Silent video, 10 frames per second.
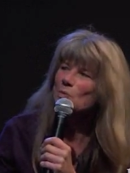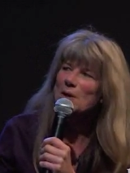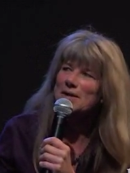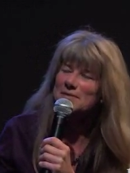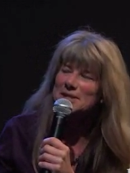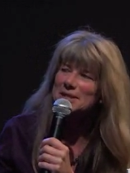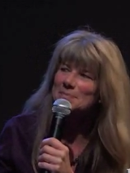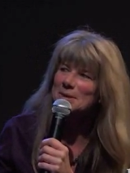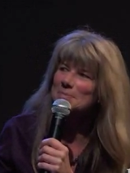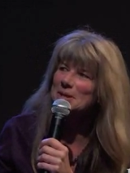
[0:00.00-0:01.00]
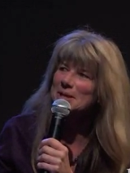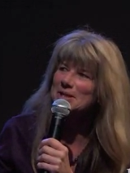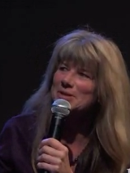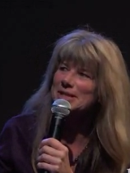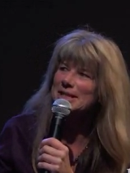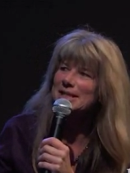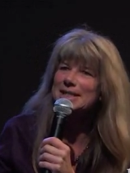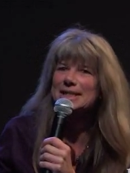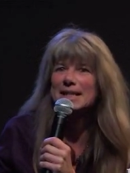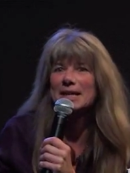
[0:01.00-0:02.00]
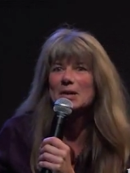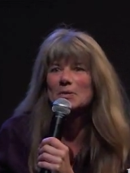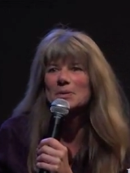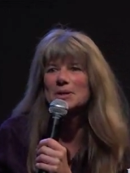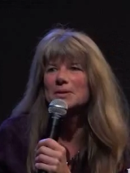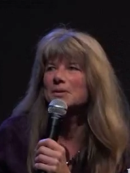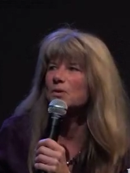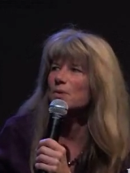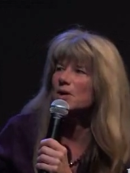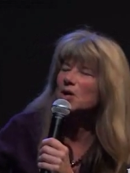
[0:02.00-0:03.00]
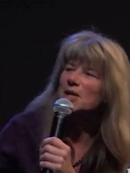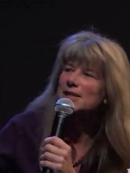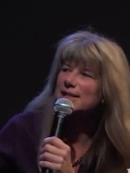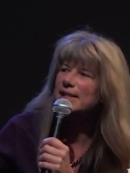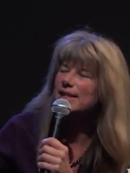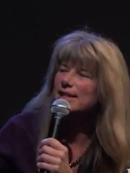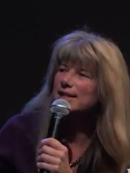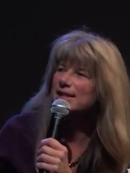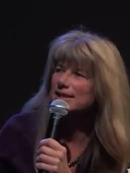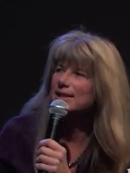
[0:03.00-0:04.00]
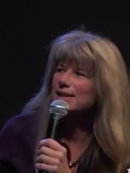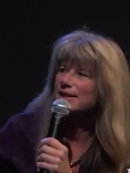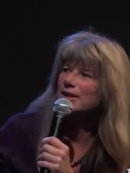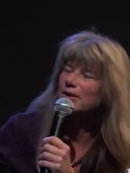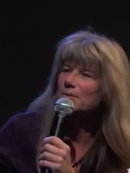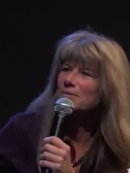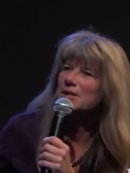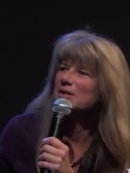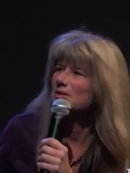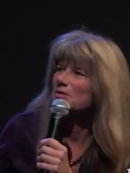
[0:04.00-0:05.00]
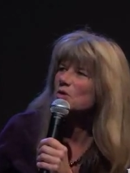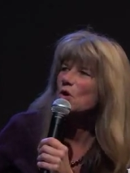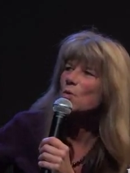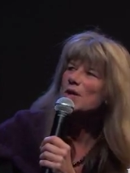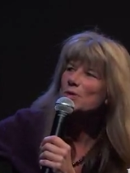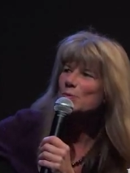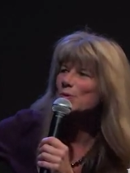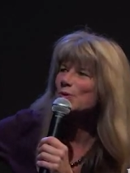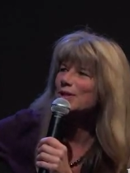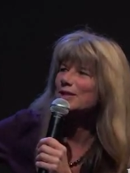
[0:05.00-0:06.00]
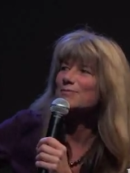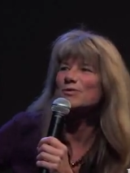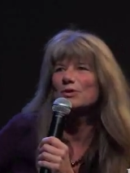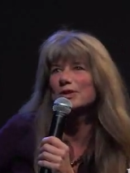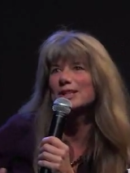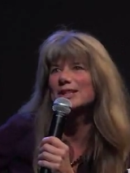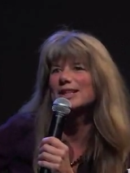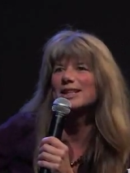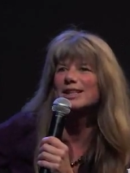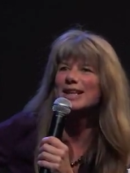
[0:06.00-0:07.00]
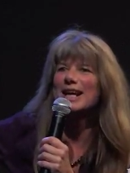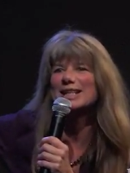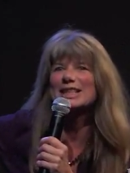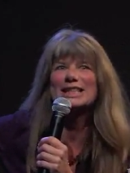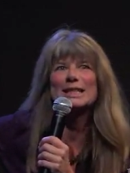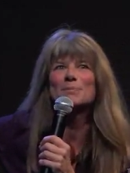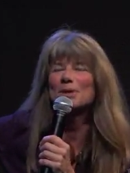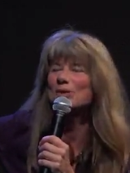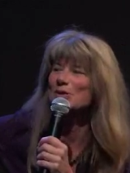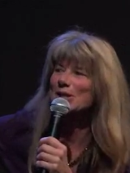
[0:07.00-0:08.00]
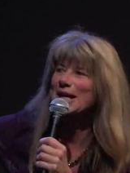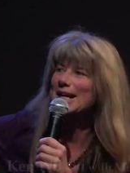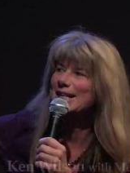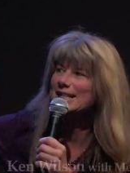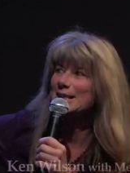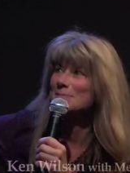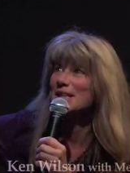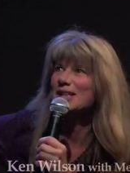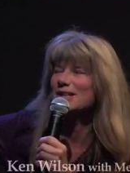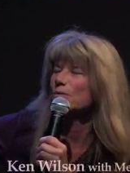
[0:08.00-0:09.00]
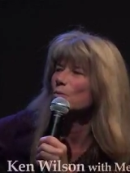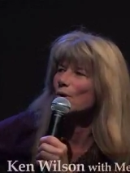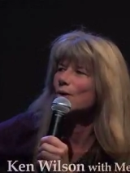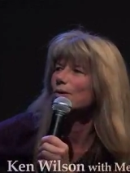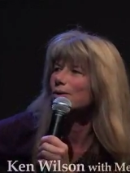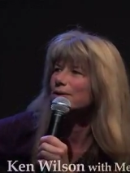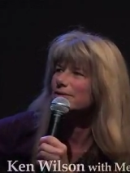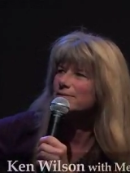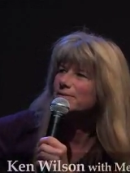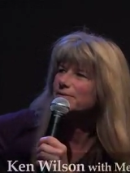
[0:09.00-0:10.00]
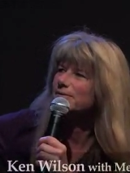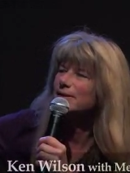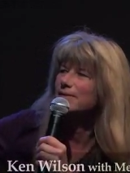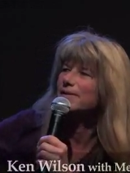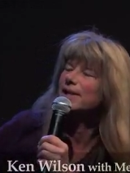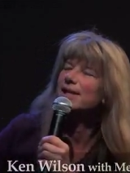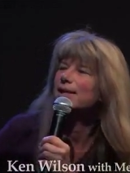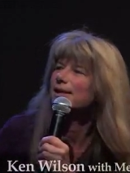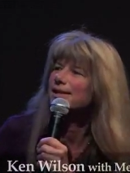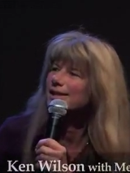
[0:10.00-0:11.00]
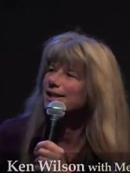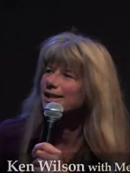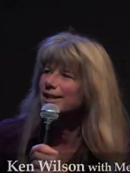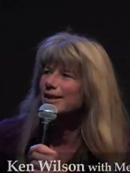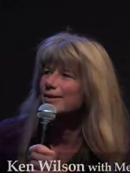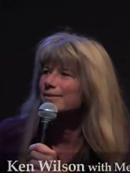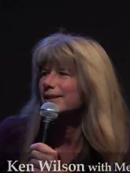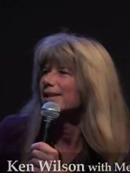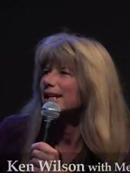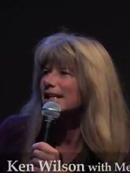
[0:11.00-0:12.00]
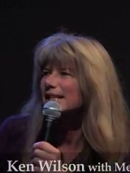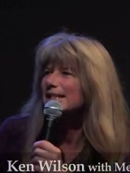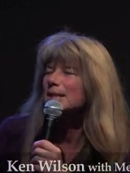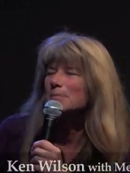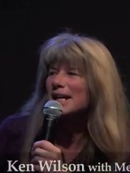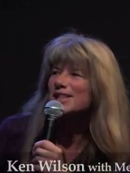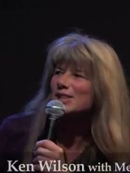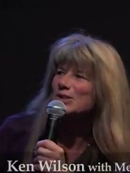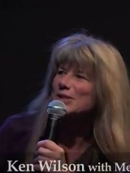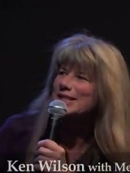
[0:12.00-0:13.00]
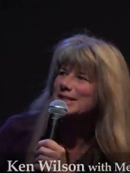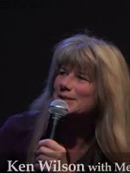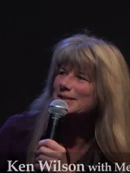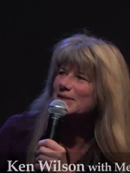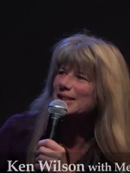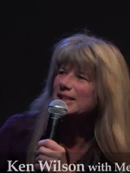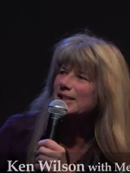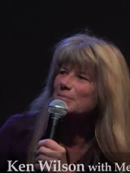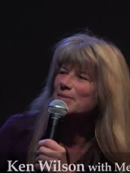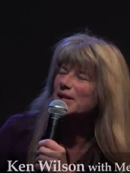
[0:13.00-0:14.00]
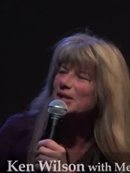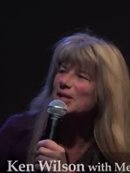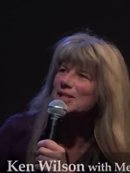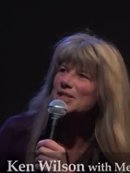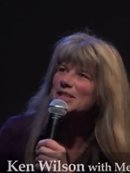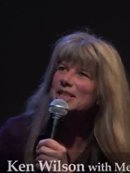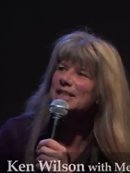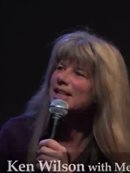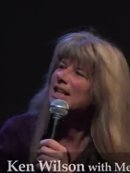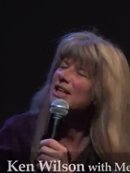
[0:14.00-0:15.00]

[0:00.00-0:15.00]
one of these people I understand is now going on to get, you know, going through the, the typical academic world of, of getting, you know, at least a bachelor's in, in biology.